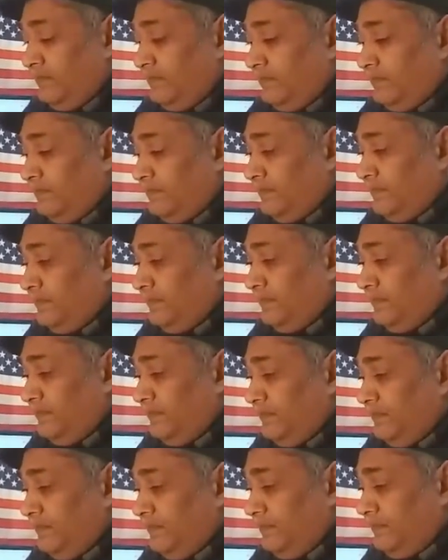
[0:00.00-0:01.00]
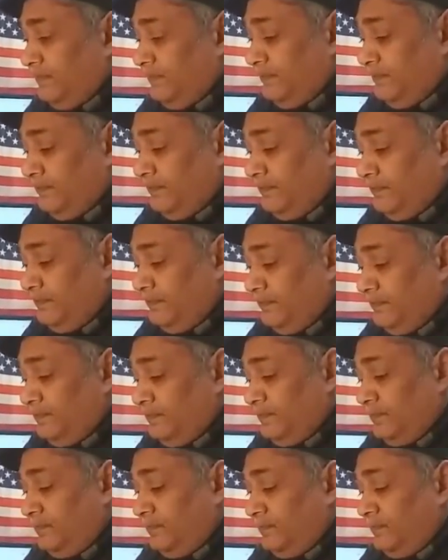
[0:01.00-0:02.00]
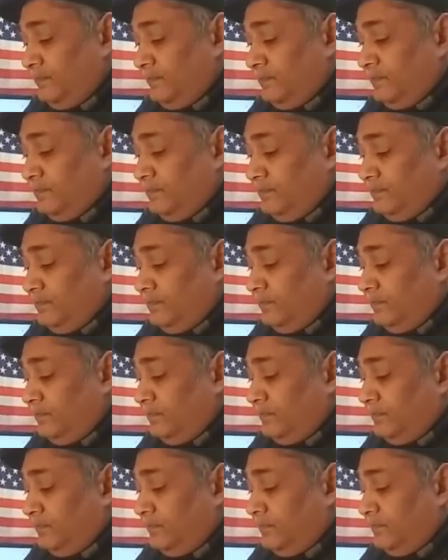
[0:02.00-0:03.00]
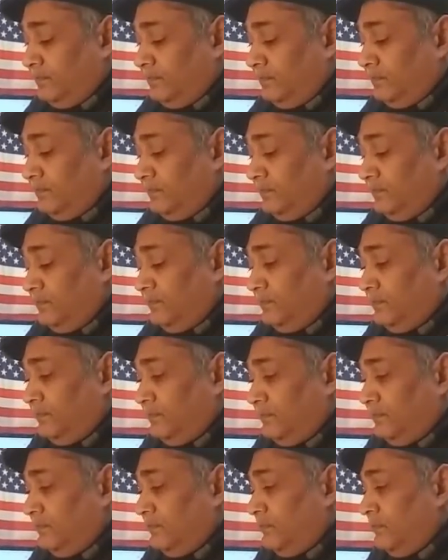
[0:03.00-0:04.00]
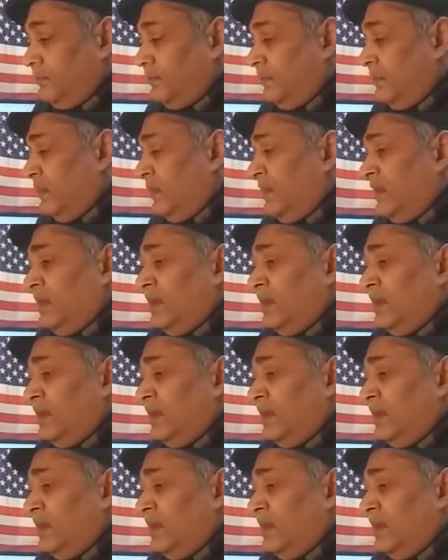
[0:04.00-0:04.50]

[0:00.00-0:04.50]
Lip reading: (silence)